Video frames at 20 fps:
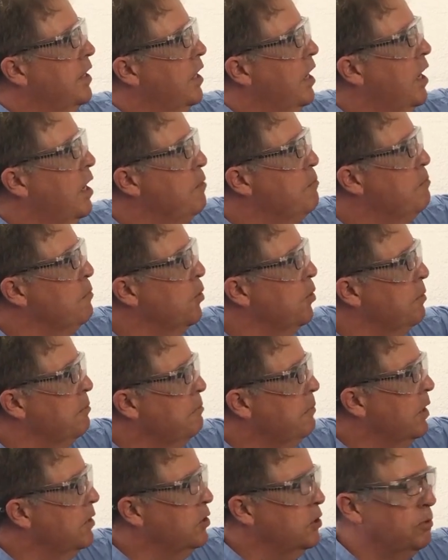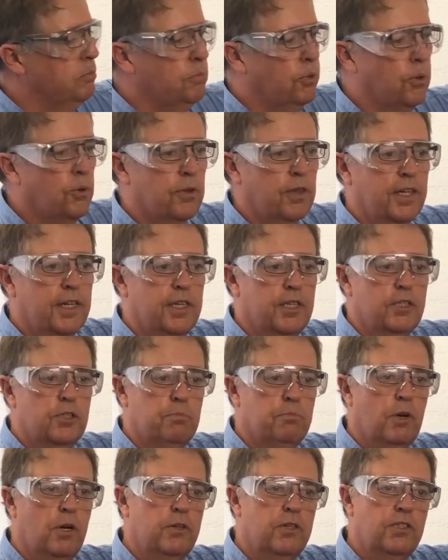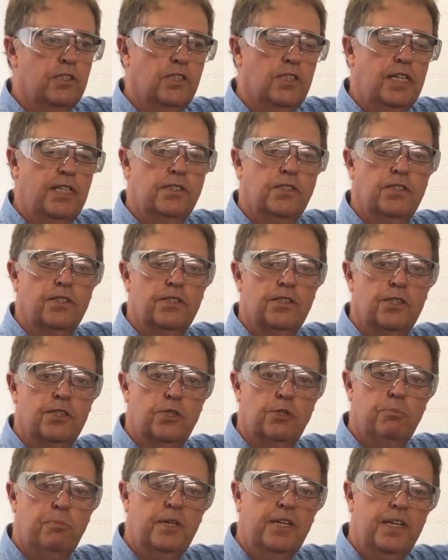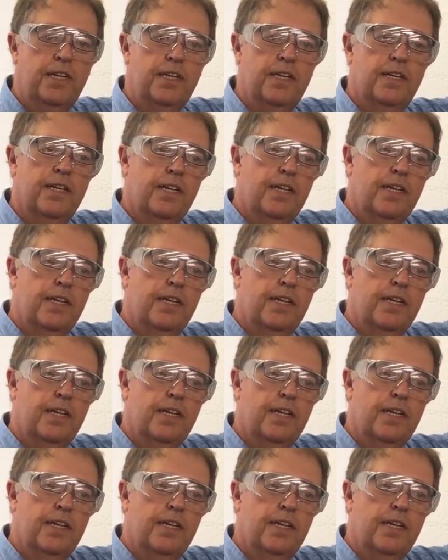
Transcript: Most importantly, this motor senses its speed